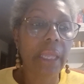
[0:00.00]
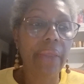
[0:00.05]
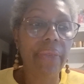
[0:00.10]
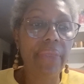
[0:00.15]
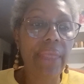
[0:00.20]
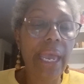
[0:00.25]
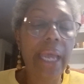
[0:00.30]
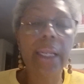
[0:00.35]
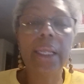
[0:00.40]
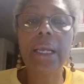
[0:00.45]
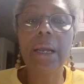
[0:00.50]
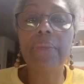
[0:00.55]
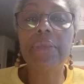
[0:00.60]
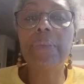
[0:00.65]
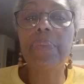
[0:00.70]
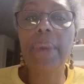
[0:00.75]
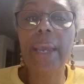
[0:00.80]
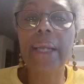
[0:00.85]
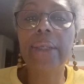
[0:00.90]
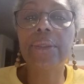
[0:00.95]
that
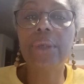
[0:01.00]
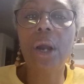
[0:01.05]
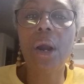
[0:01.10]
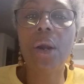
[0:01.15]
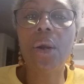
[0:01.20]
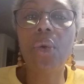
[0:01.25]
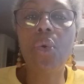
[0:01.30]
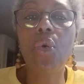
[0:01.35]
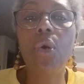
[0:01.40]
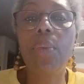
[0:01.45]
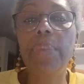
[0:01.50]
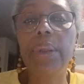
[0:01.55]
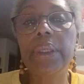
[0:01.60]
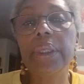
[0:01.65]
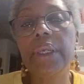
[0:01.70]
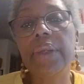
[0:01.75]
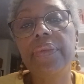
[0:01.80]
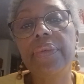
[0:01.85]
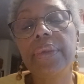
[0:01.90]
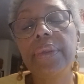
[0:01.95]
comes back to our core
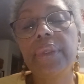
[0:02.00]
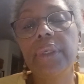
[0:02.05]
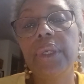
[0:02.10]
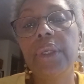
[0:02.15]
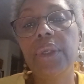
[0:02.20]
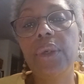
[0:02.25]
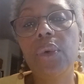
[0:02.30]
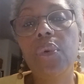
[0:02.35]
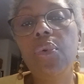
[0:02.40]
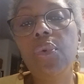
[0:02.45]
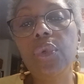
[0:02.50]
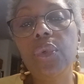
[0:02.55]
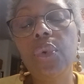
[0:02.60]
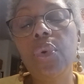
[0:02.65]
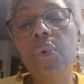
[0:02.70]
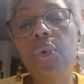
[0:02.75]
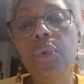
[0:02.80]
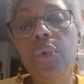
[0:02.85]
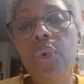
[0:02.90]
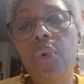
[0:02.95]
belief. You know, who
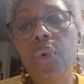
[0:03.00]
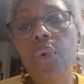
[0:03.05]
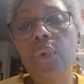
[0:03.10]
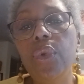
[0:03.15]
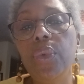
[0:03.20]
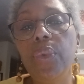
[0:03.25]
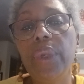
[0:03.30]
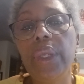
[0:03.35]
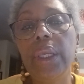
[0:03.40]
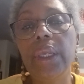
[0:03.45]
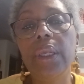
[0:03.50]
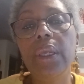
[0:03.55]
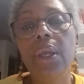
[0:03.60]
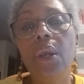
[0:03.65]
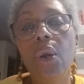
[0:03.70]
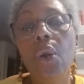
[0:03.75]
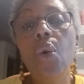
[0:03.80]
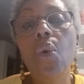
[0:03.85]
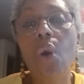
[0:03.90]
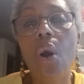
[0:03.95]
who who do we
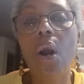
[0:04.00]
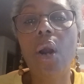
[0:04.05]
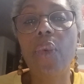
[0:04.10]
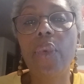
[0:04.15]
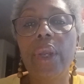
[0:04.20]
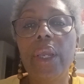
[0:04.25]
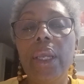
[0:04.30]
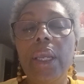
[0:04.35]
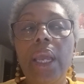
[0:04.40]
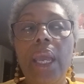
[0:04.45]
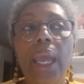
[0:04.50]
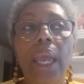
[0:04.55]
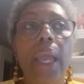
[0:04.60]
who are we?